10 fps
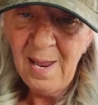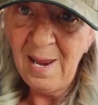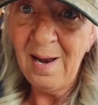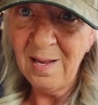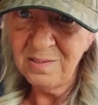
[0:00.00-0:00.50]

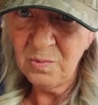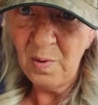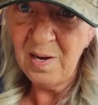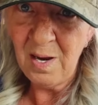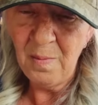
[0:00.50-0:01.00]
it has a
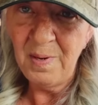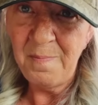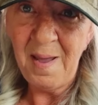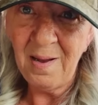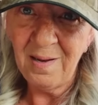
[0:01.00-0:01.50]
way of coming
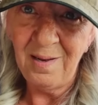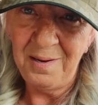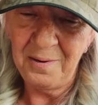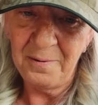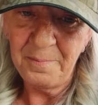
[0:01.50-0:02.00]
back at
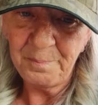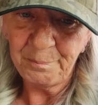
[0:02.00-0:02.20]
you.